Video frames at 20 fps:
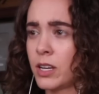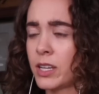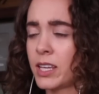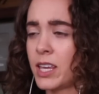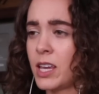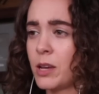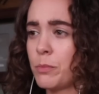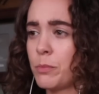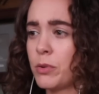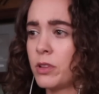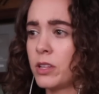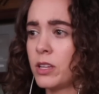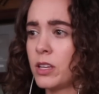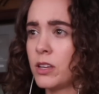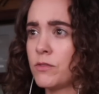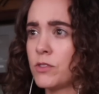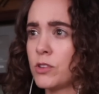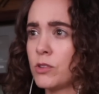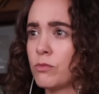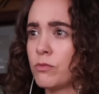I can't
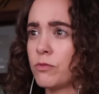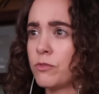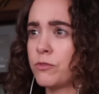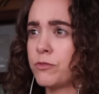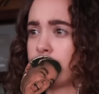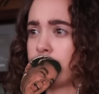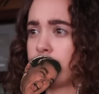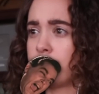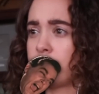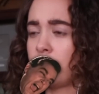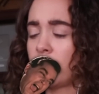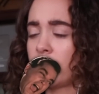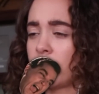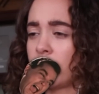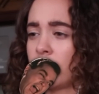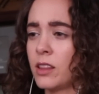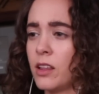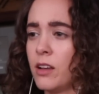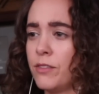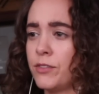believe you
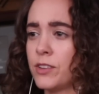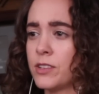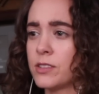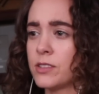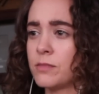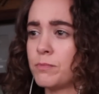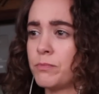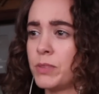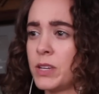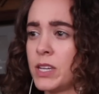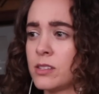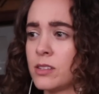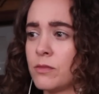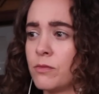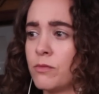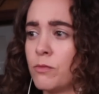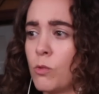f***ing love this piece of